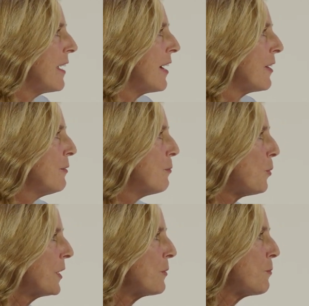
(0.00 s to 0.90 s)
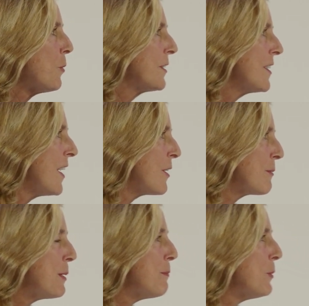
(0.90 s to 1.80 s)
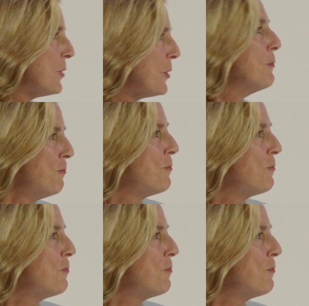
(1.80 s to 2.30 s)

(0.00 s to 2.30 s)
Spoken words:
there, what do young people do?